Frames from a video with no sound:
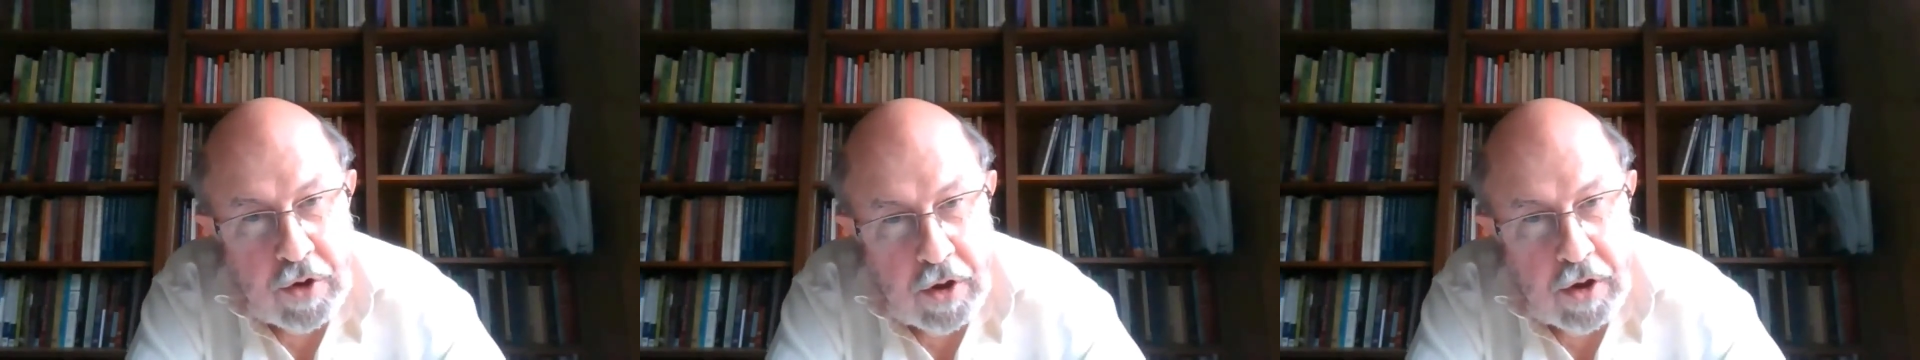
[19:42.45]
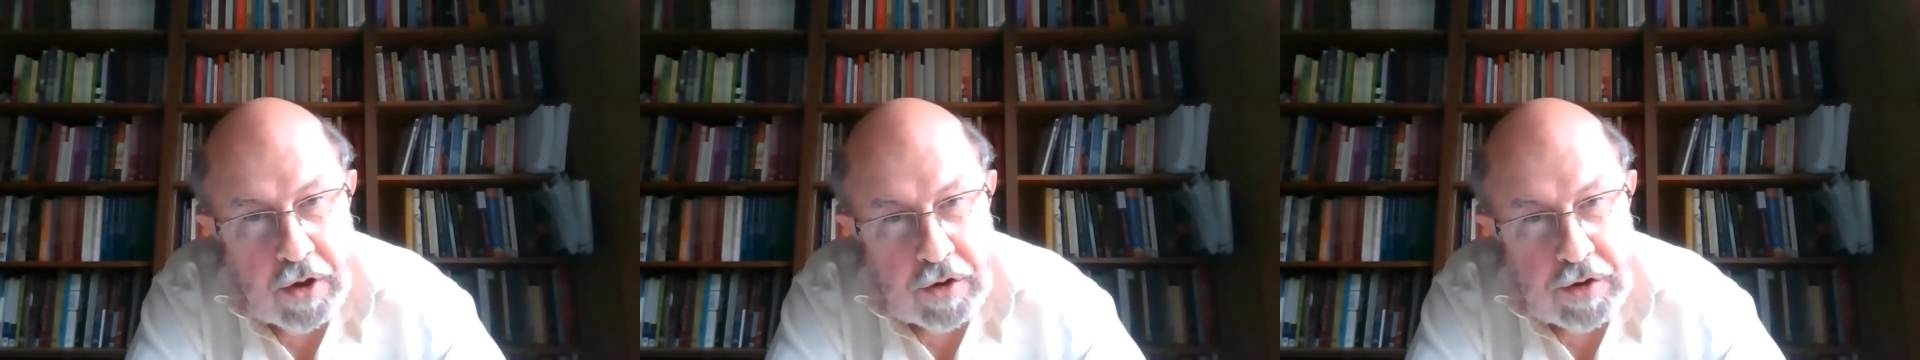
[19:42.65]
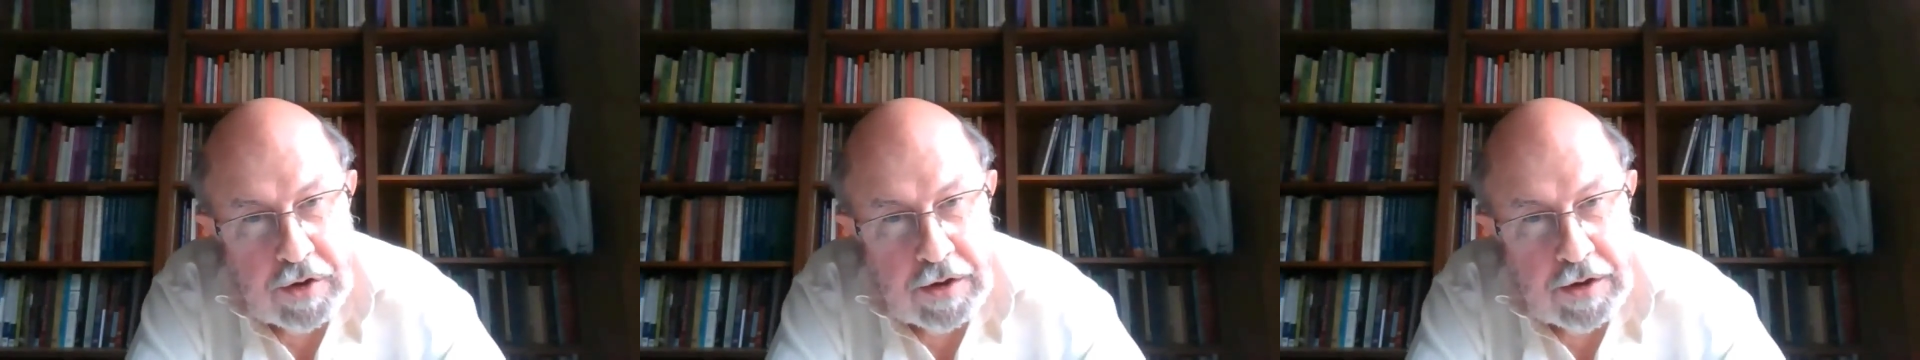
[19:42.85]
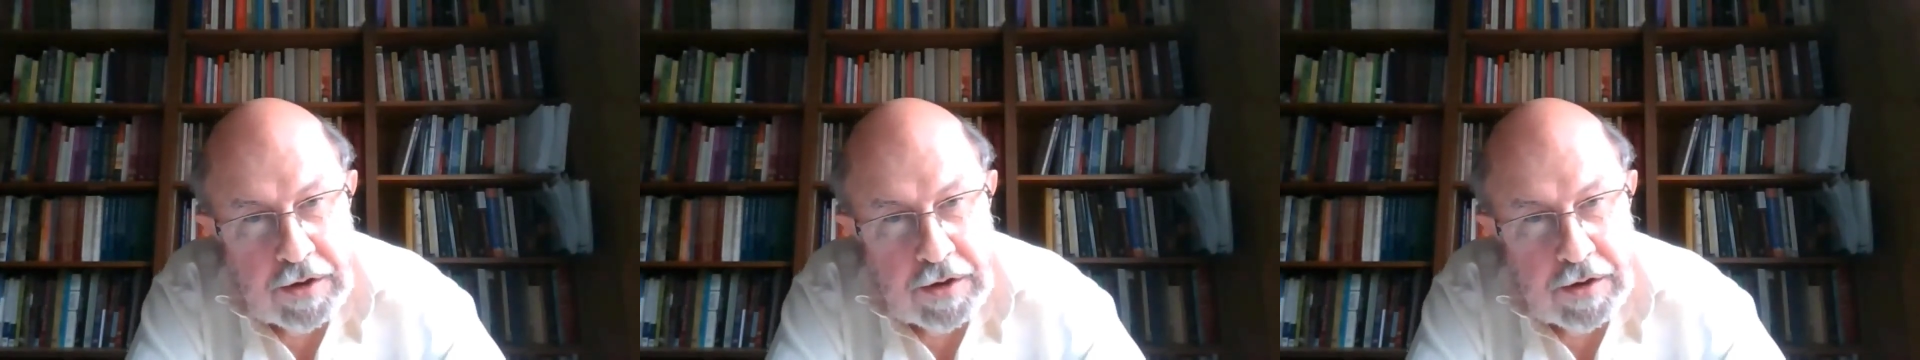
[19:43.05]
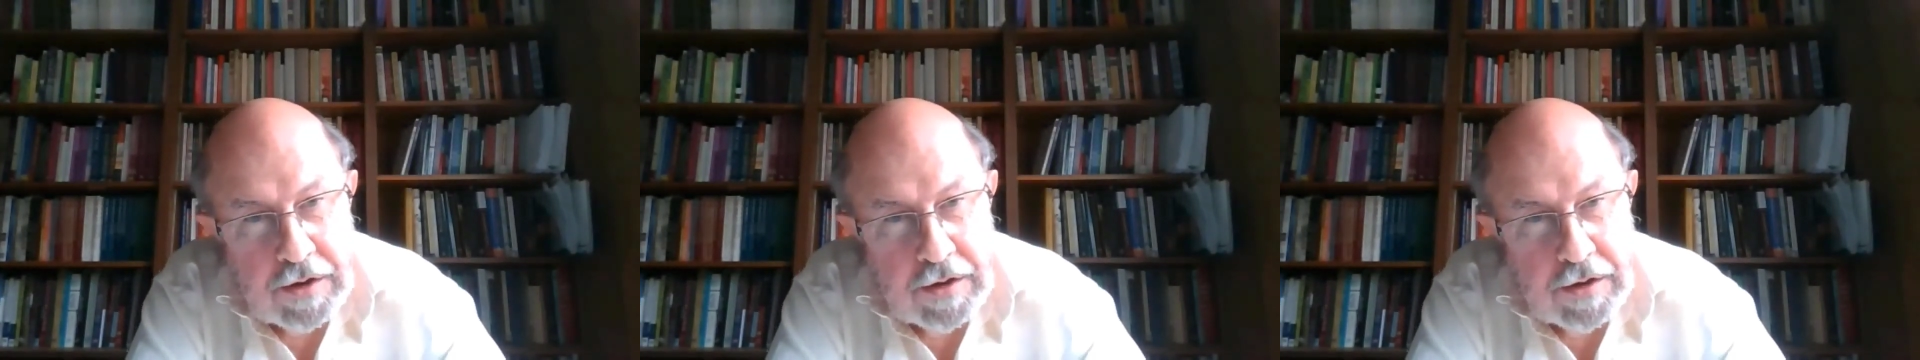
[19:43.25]
God
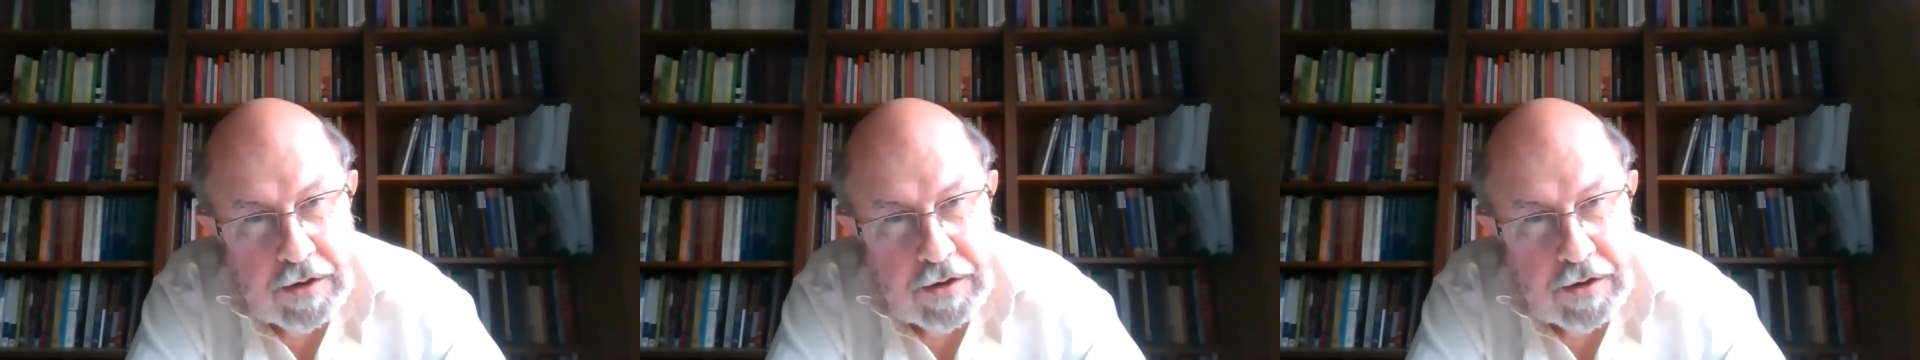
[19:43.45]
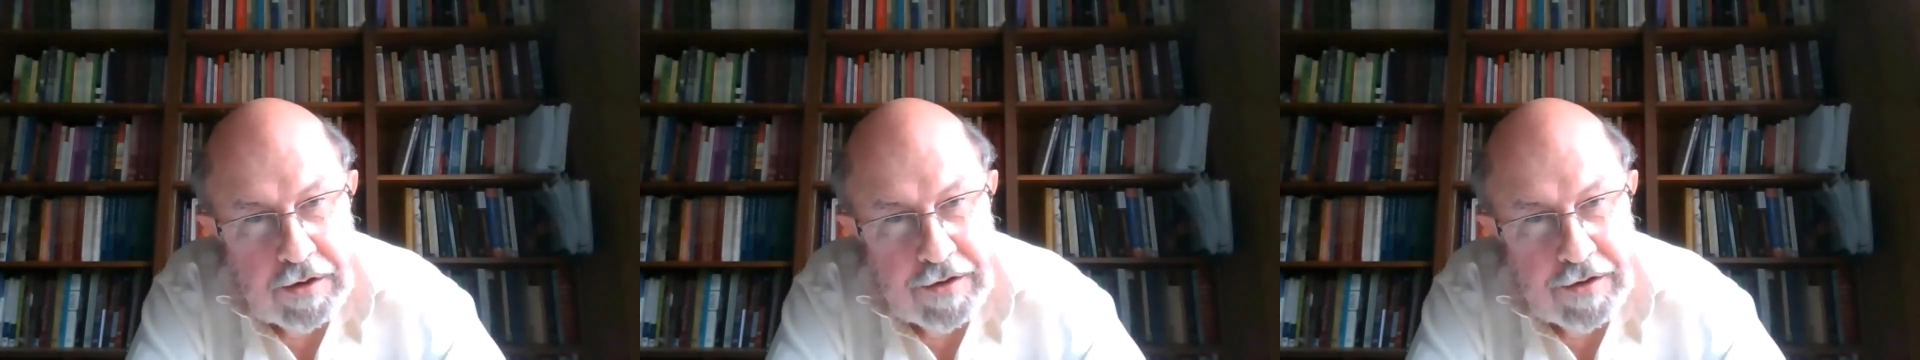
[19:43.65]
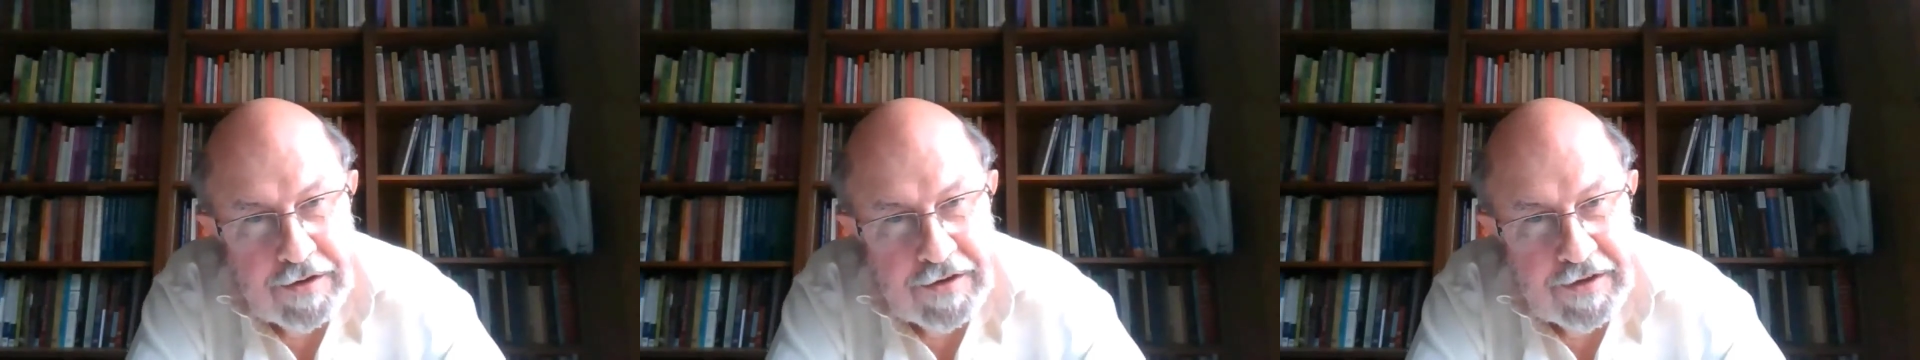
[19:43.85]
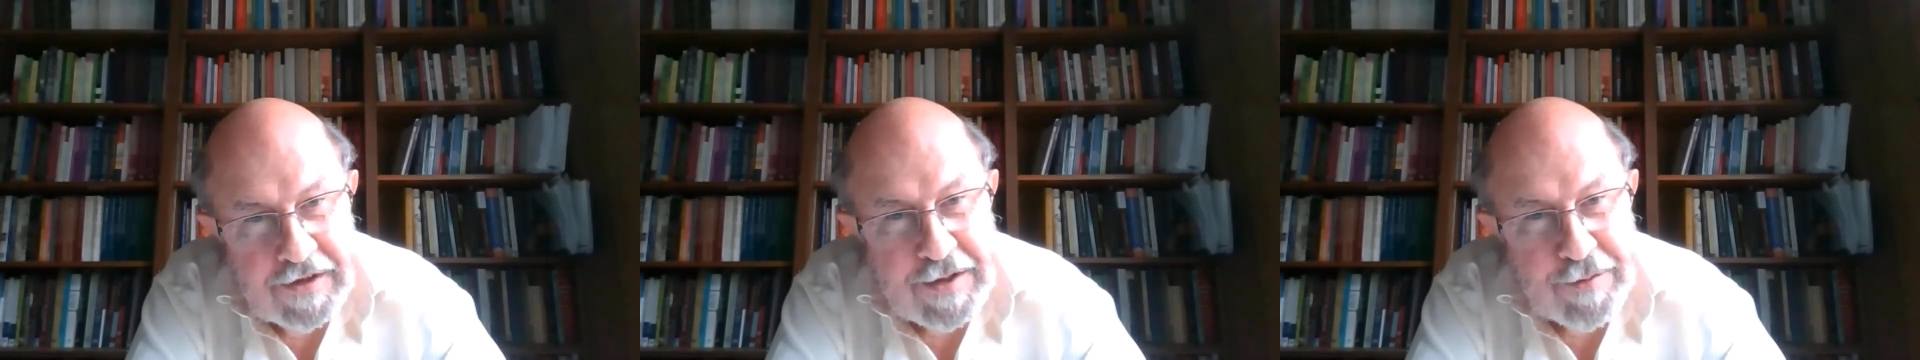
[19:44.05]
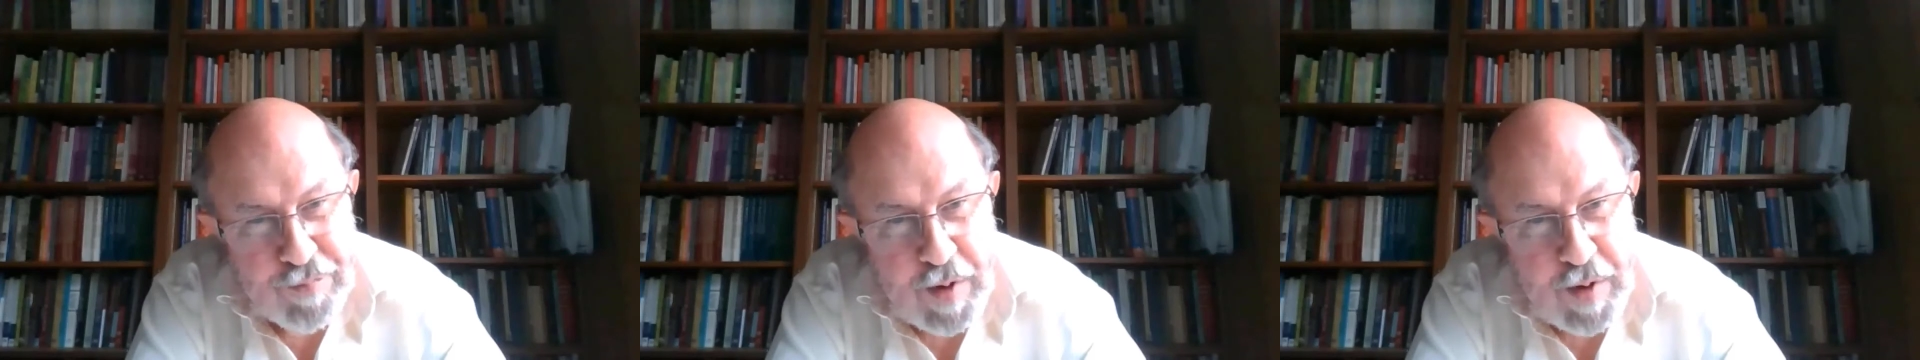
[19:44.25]

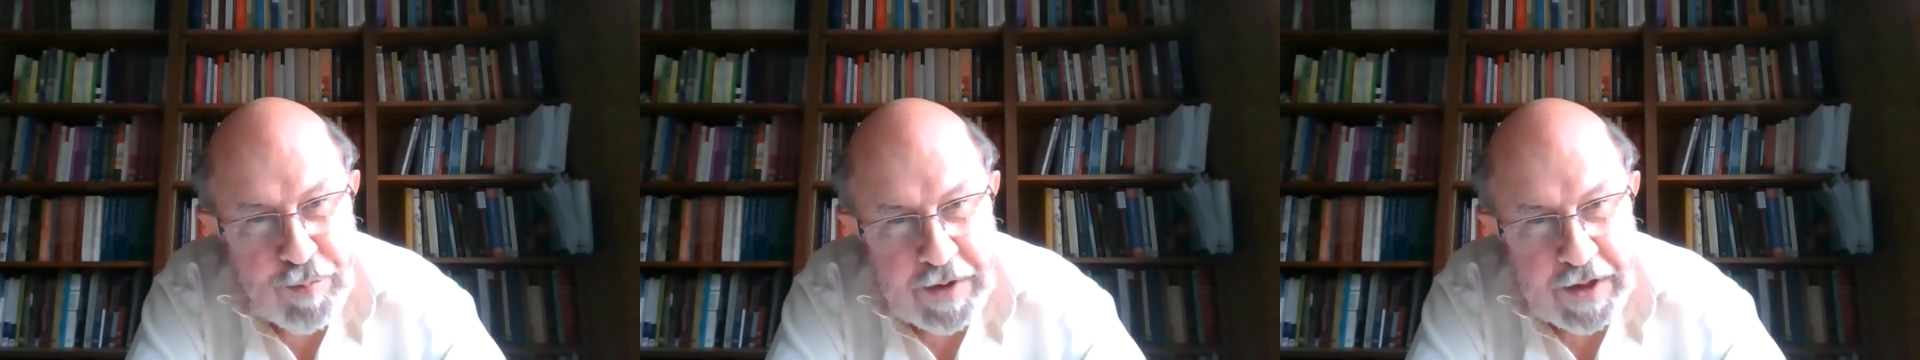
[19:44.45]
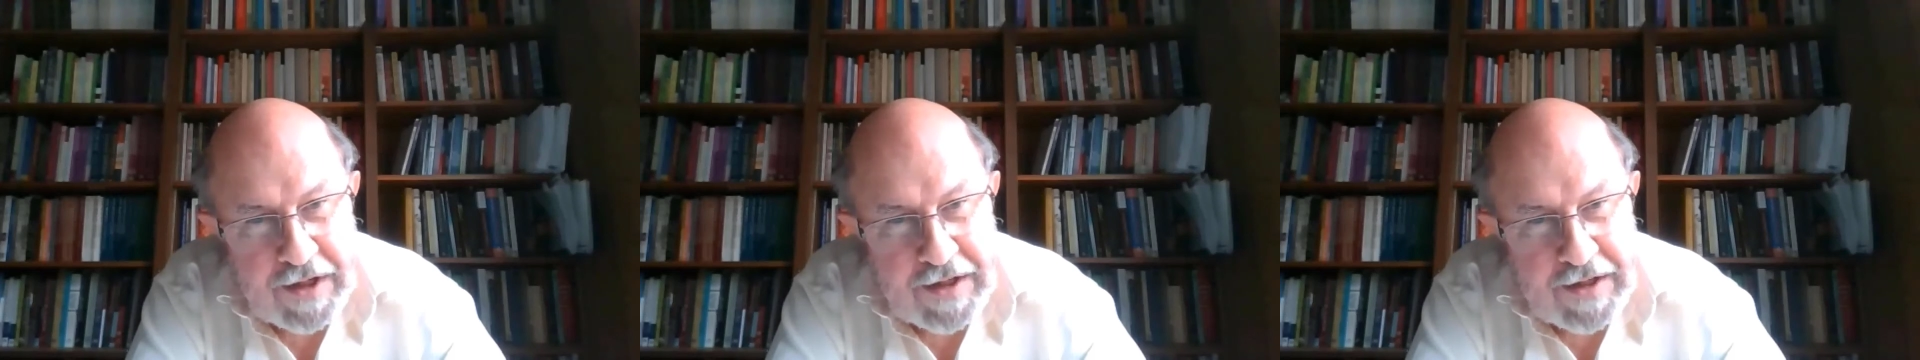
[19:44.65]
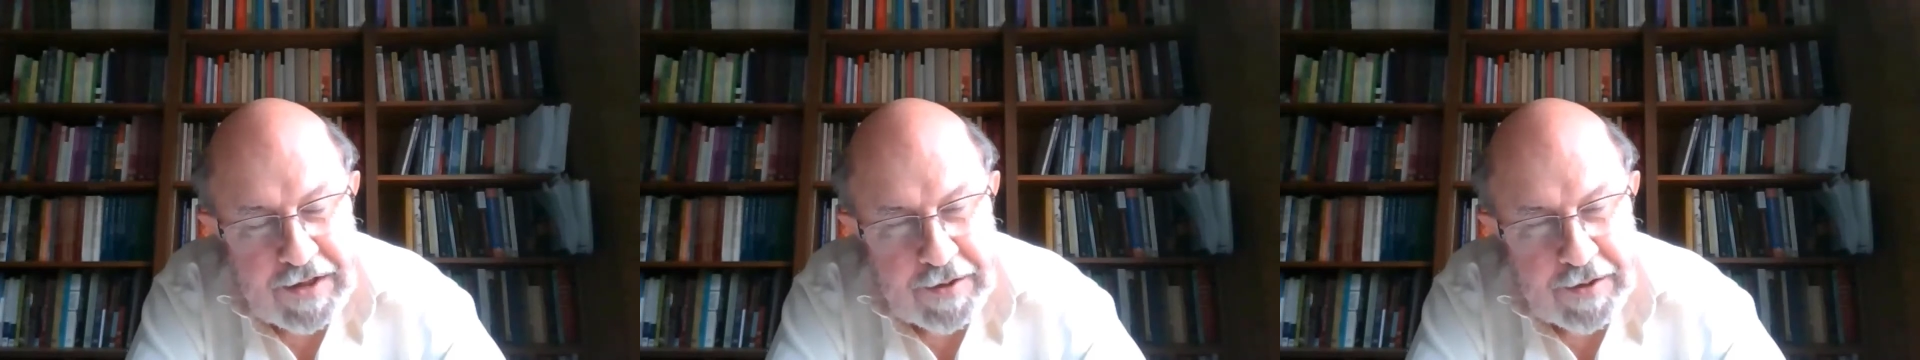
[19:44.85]
in public.